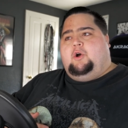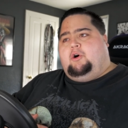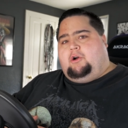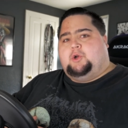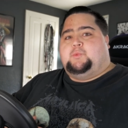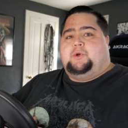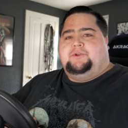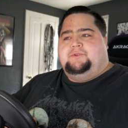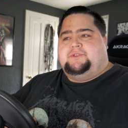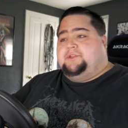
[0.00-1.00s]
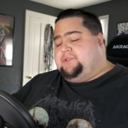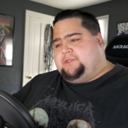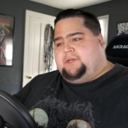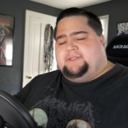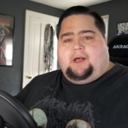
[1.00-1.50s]
hardware news to
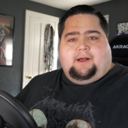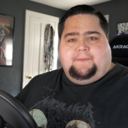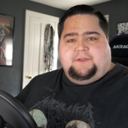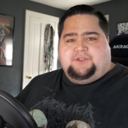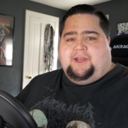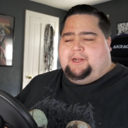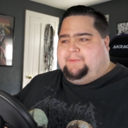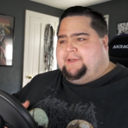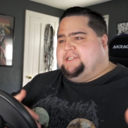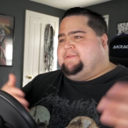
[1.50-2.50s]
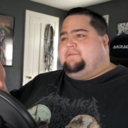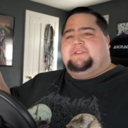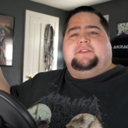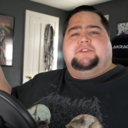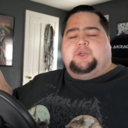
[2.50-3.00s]
discuss on this channel because of
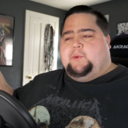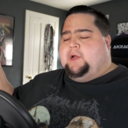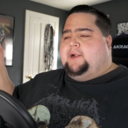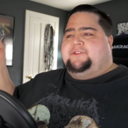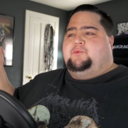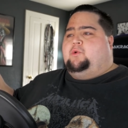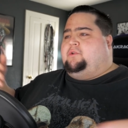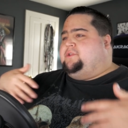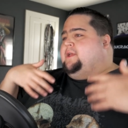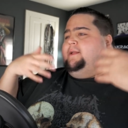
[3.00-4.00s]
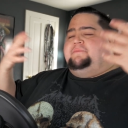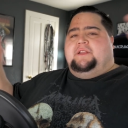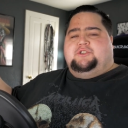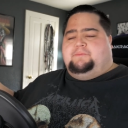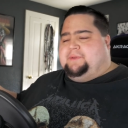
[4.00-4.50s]
everything that's going on in the world.
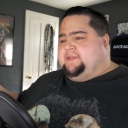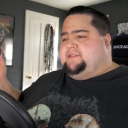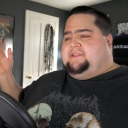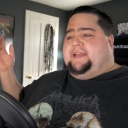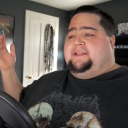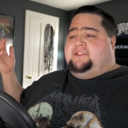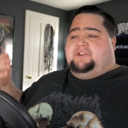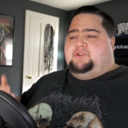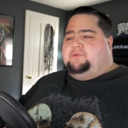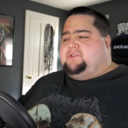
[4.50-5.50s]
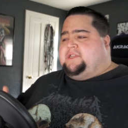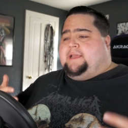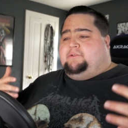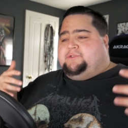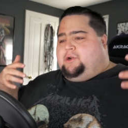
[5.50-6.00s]
Things are being delayed, the news
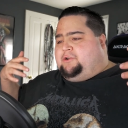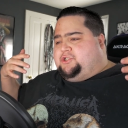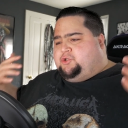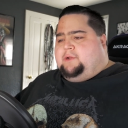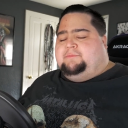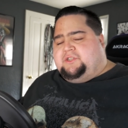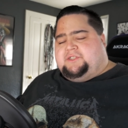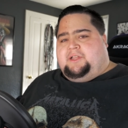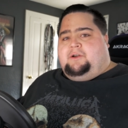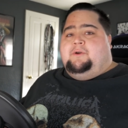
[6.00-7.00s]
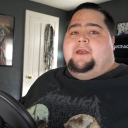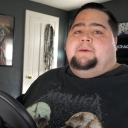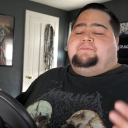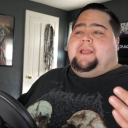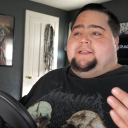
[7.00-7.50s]
cycles are extremely slow,
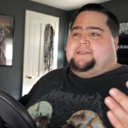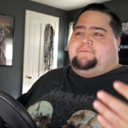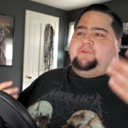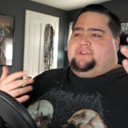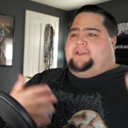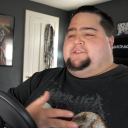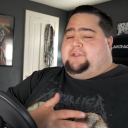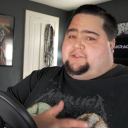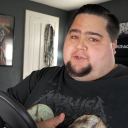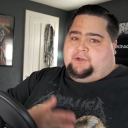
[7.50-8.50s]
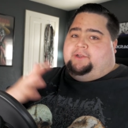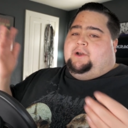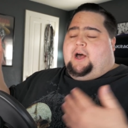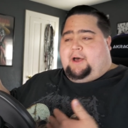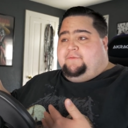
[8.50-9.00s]
except for things
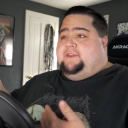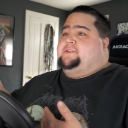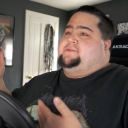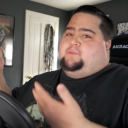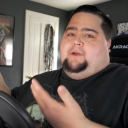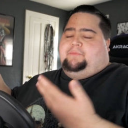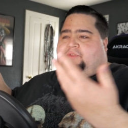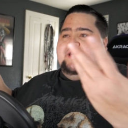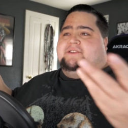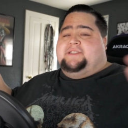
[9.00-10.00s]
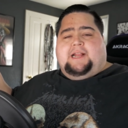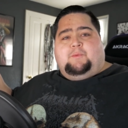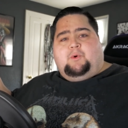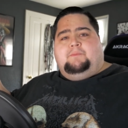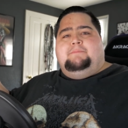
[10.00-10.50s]
concerning obvious, well, things that I
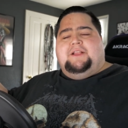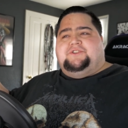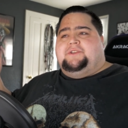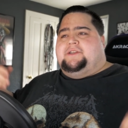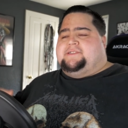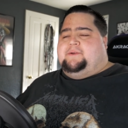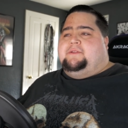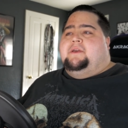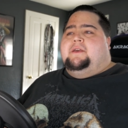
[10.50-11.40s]
won't mention because I